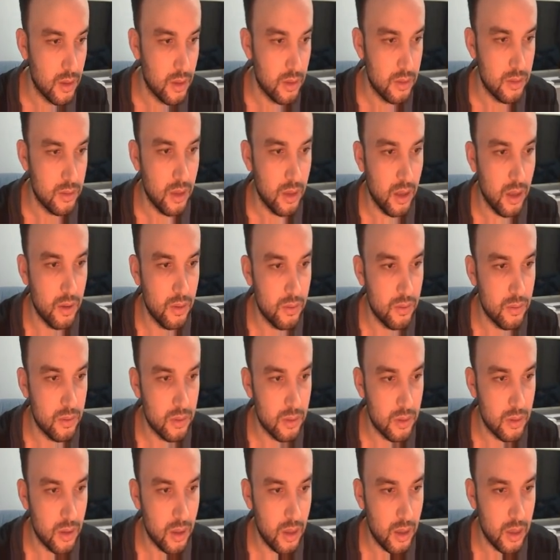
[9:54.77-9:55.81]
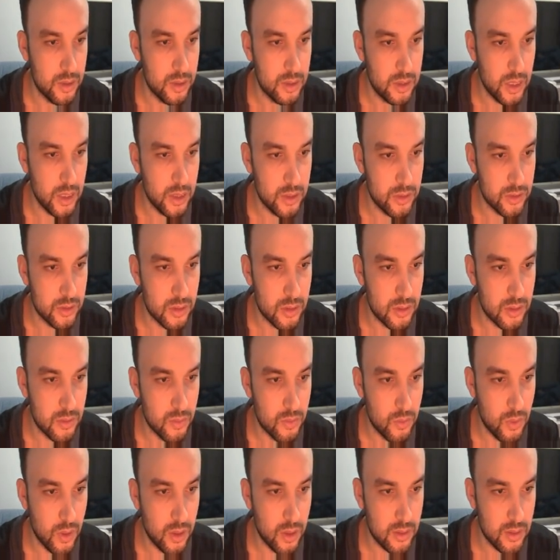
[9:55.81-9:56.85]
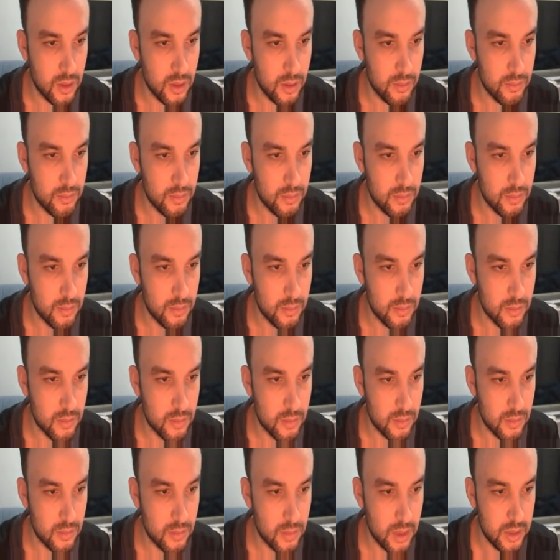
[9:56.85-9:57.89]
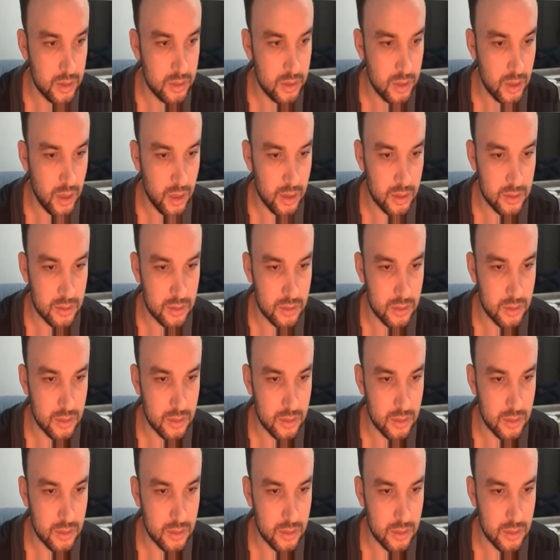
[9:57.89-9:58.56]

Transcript: Now I changed one time, it creates.